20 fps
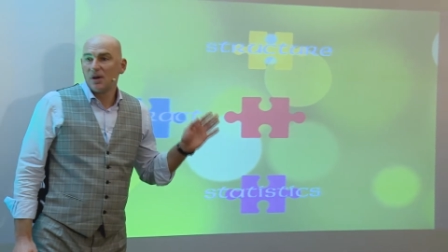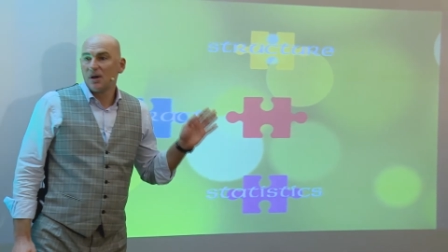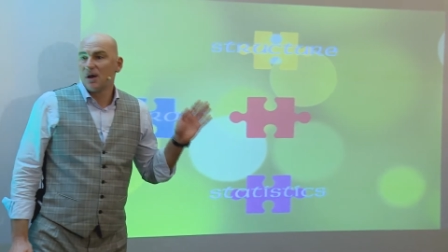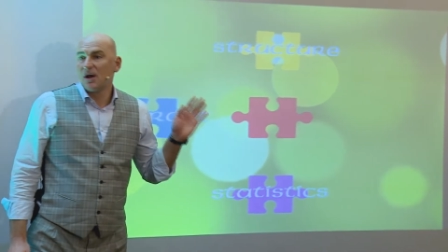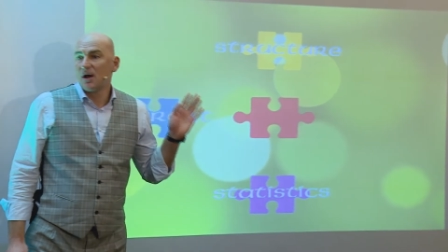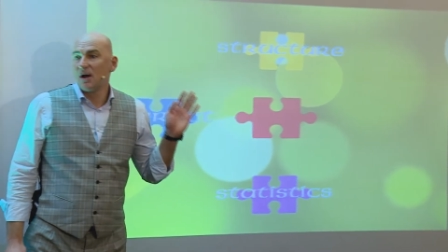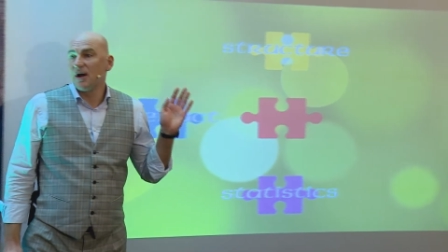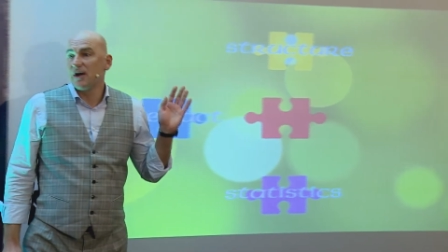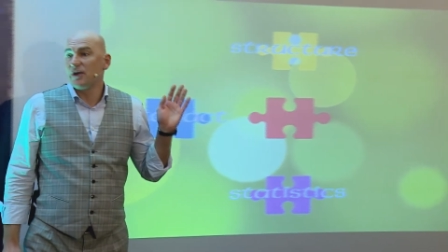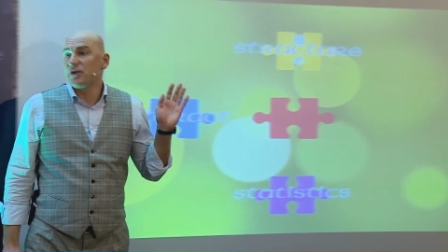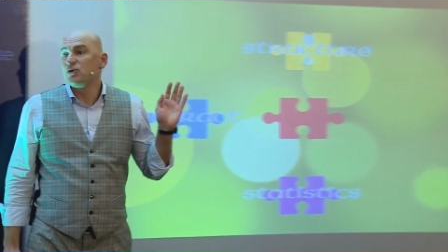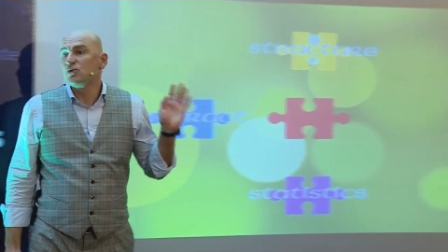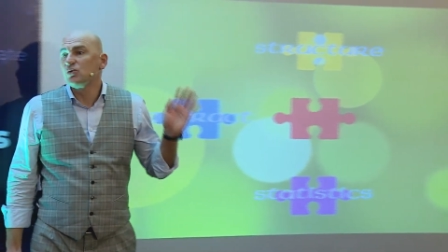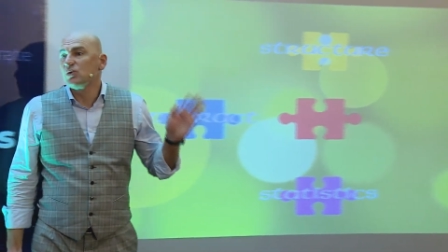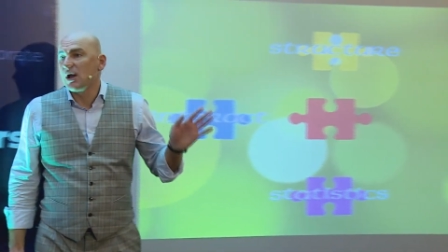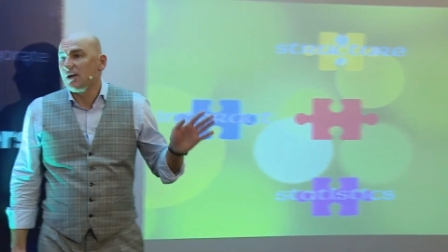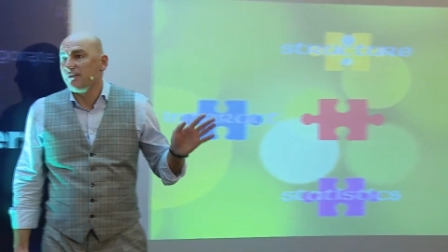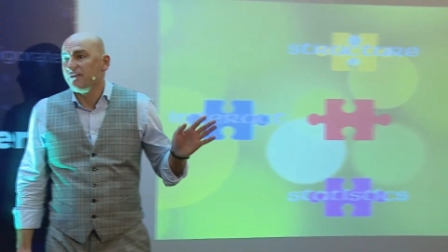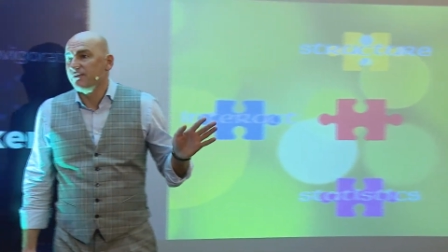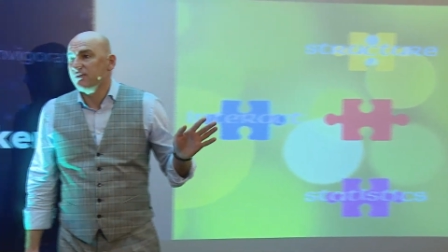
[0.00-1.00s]
uh, you
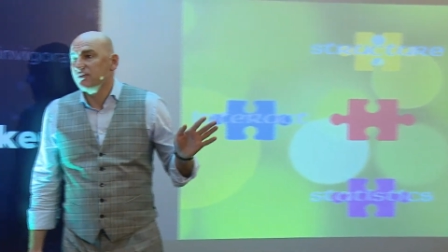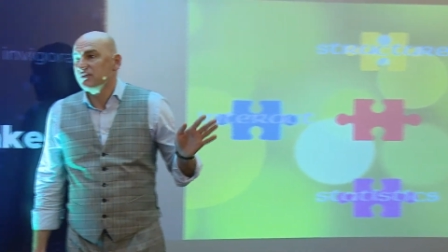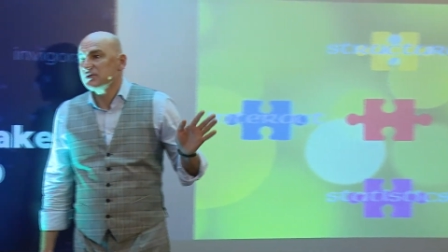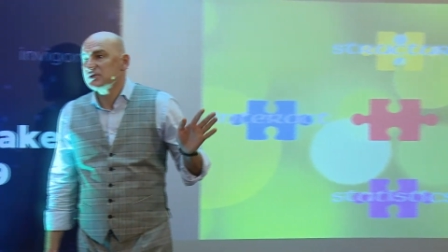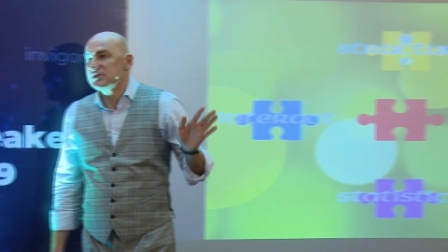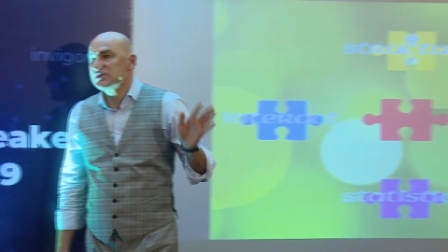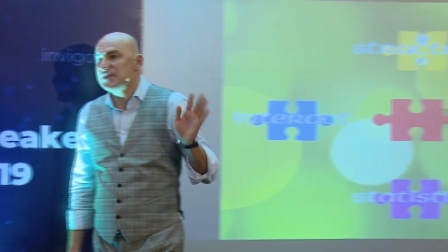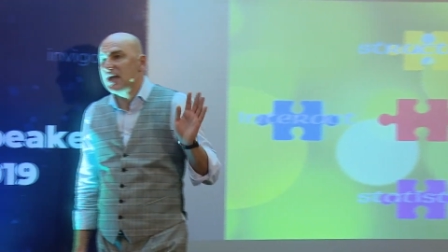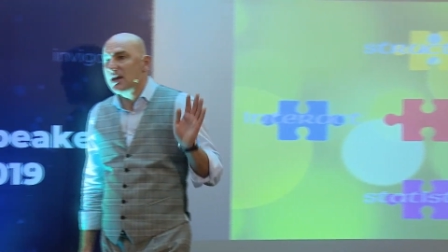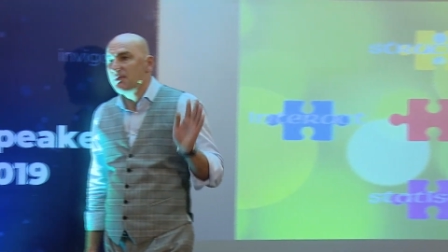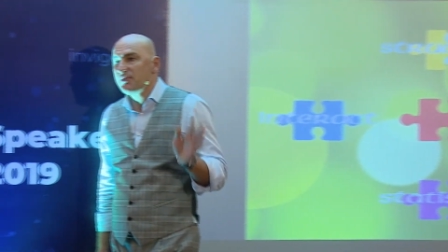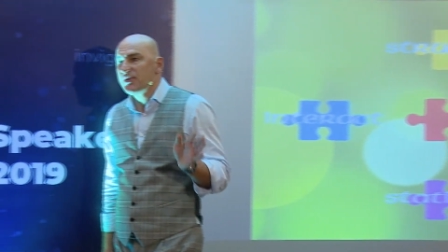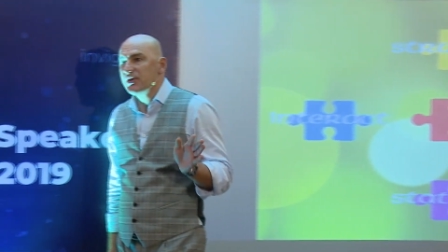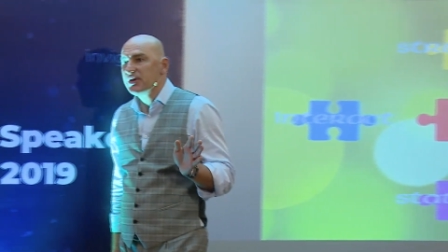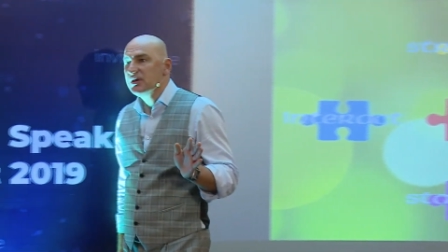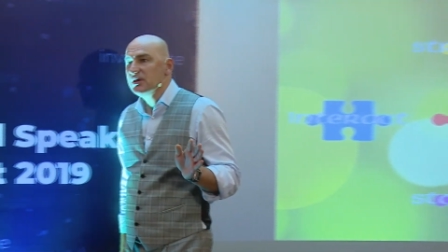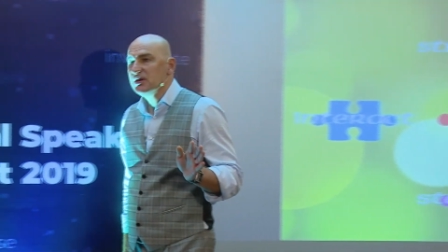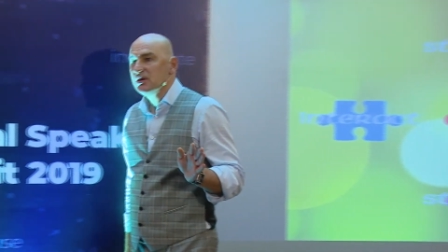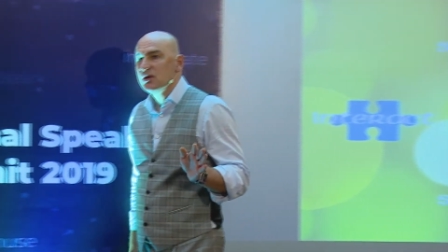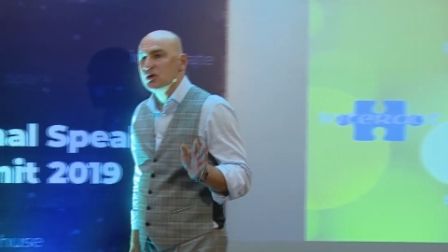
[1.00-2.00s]
love,
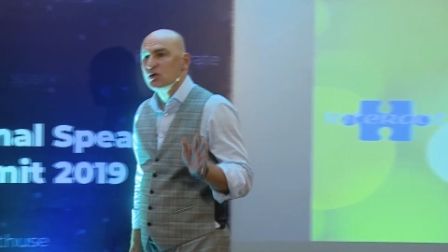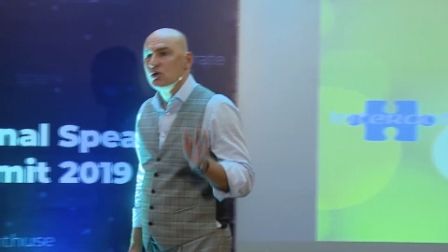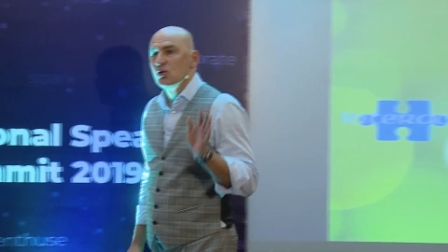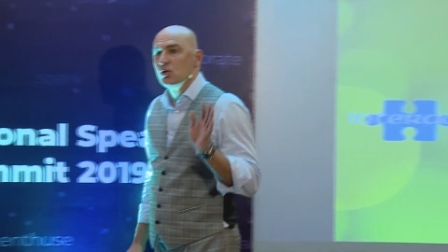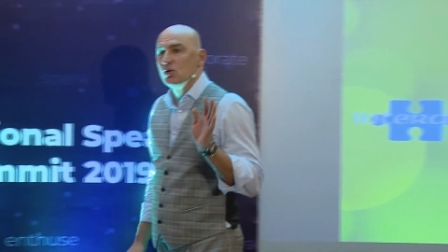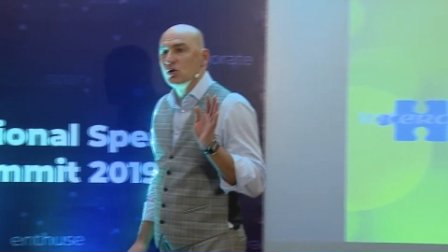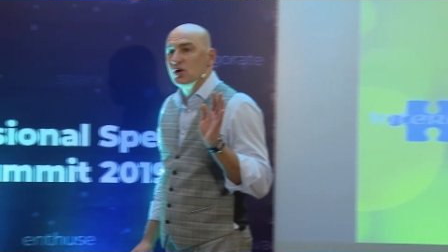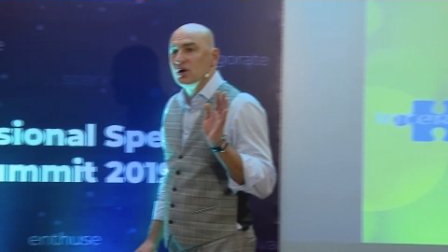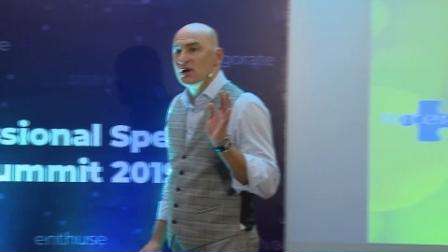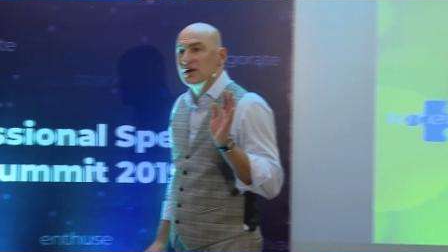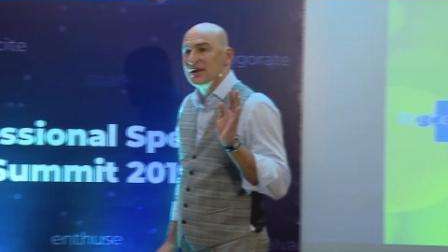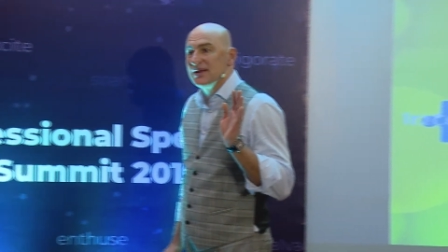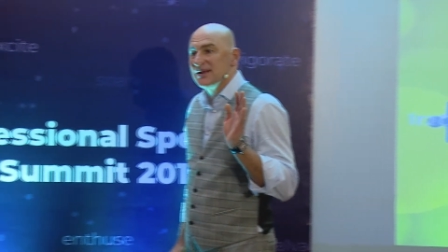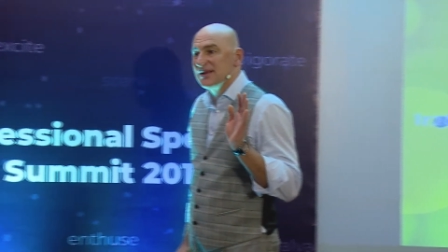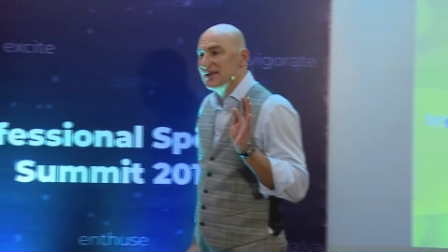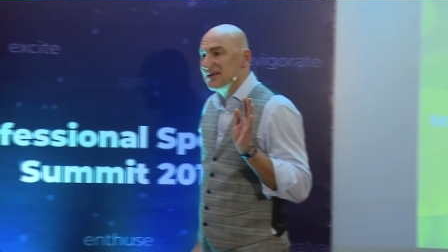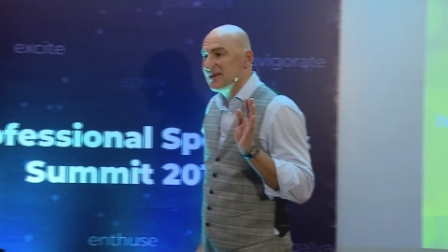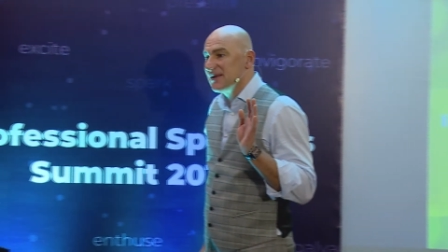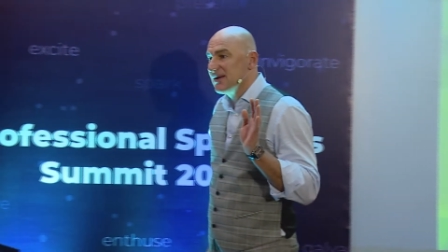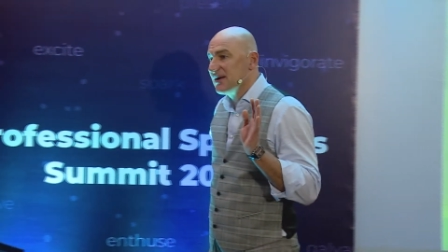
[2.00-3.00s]
something you
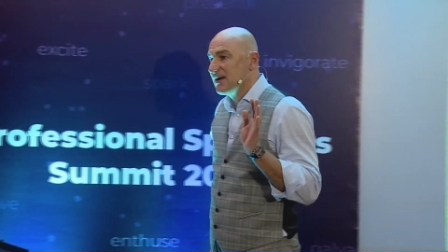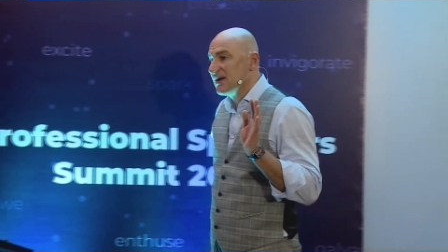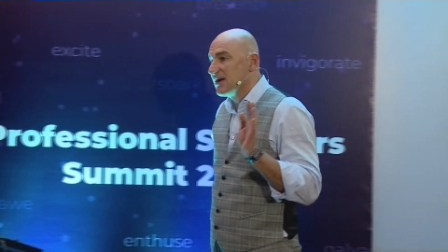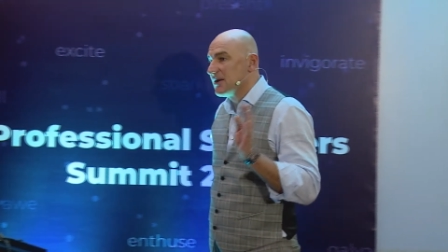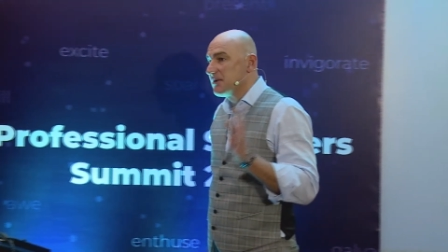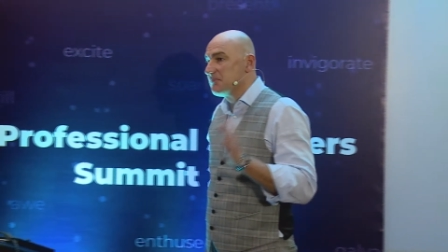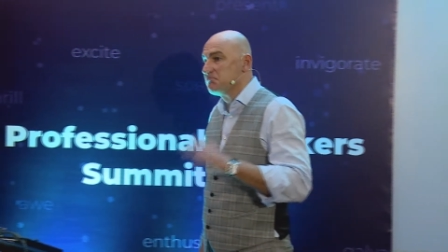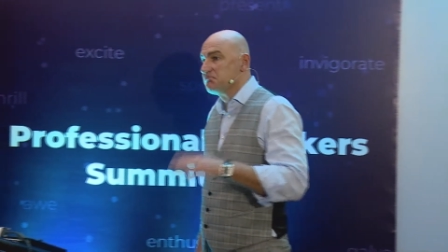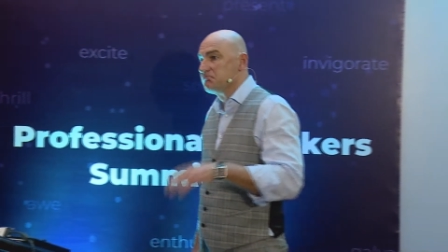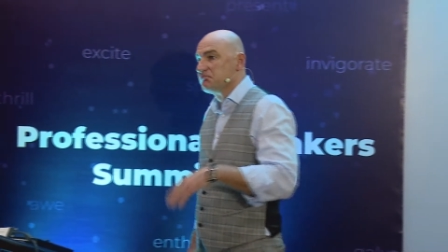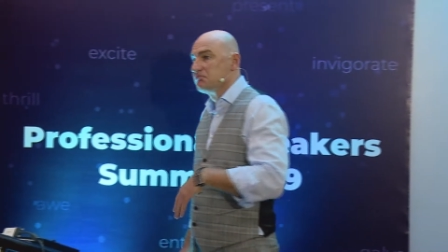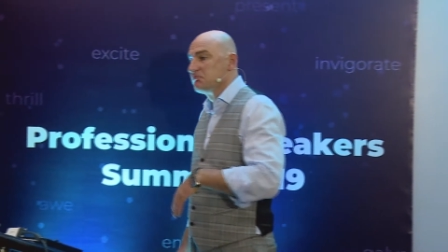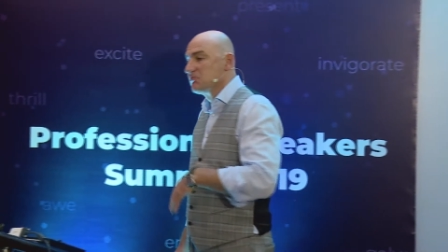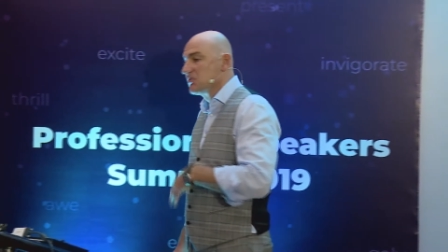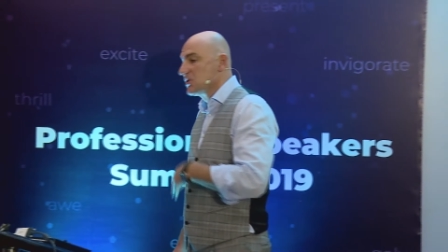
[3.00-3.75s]
um,